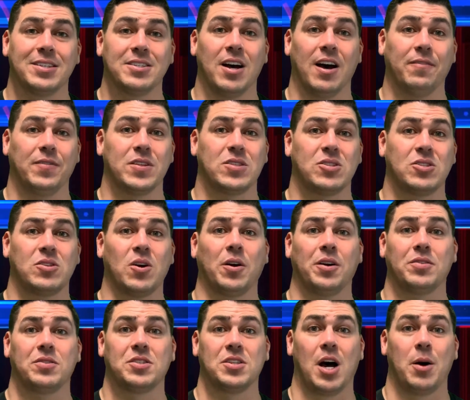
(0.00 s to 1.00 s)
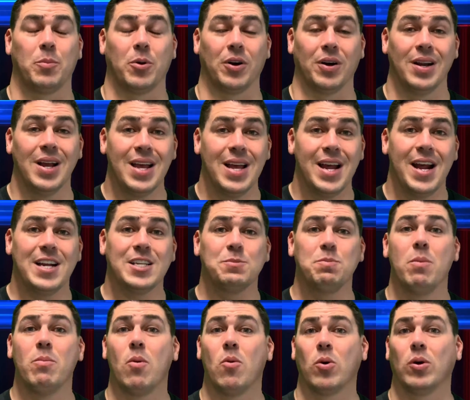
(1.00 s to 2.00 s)
off the start of summer. It's
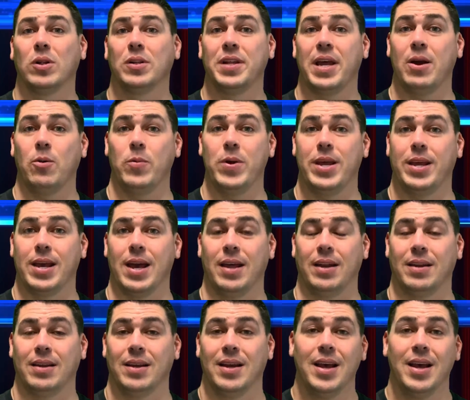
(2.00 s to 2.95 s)
Memorial Day weekend.